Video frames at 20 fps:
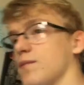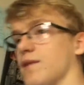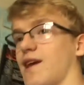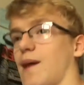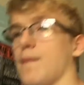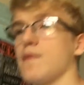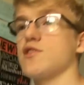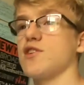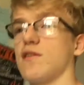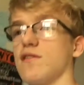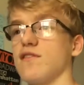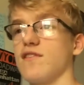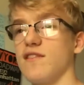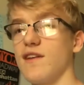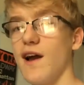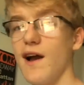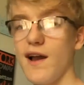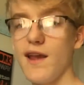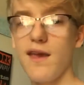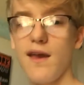on my gaming channel
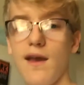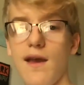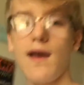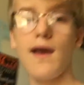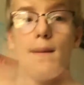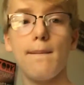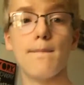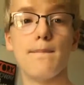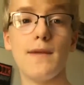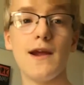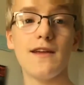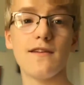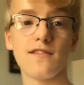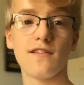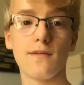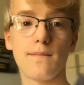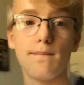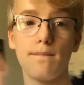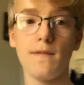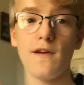tonight.
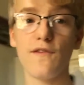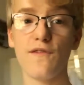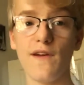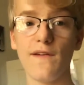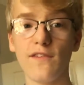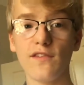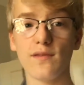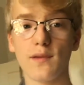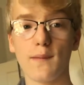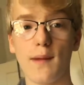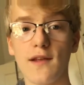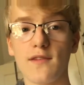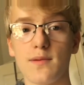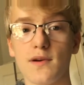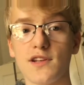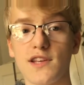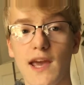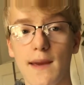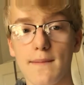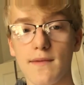Basically, if you haven't subscribed to
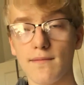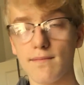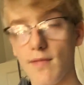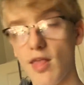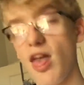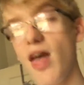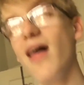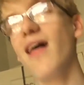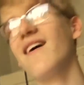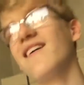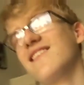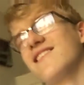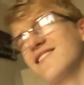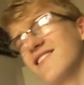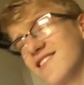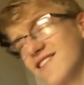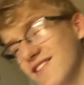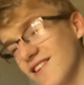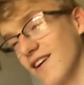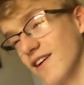my gaming... Yeah,
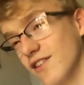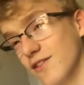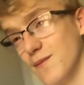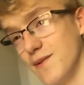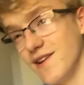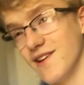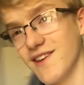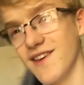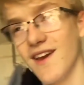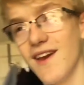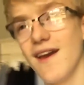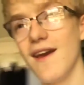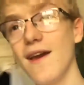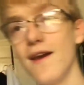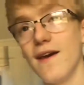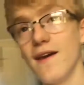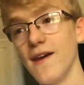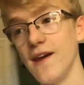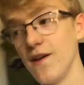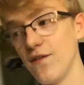so I speak.
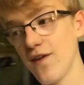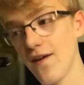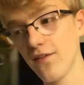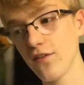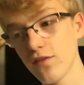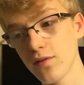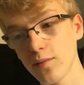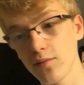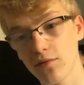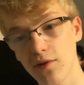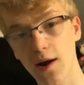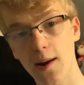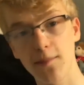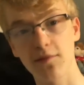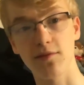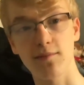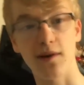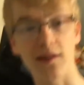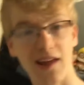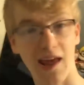If you haven't subscribed
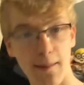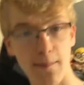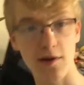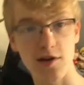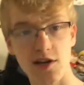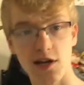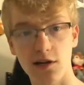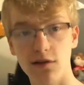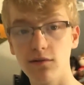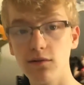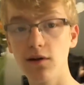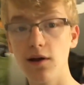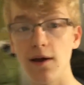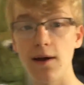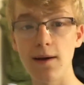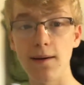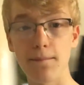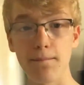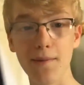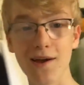to my gaming channel,
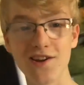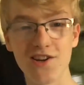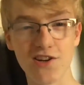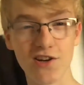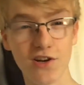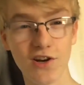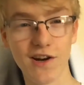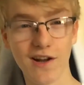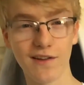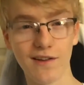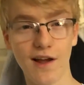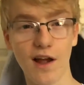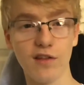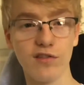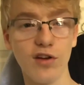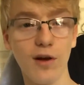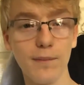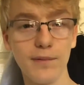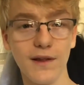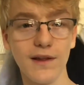make sure you go down there,
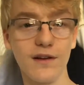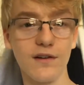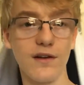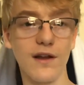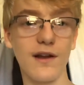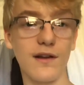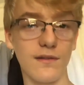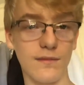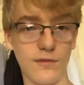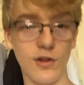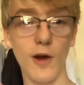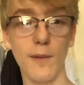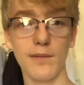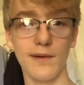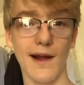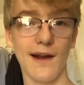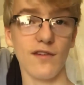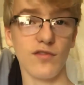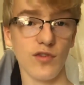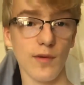top link in top
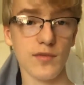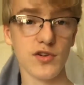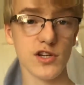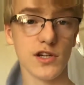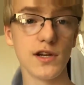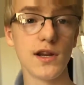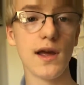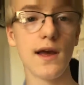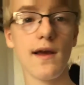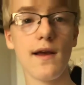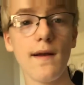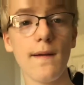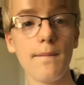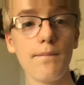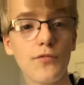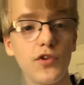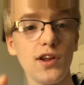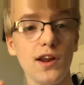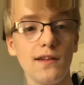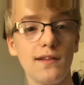line description.
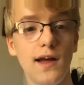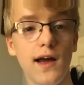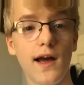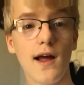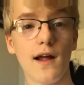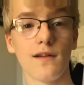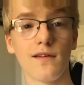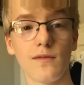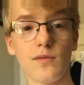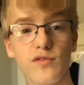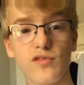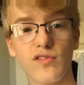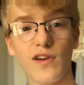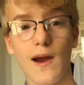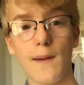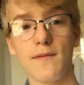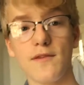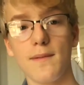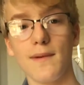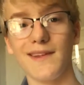Go down there and
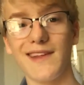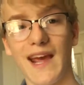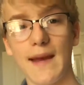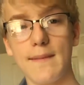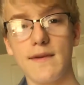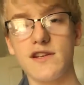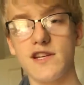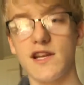subscribe to my gaming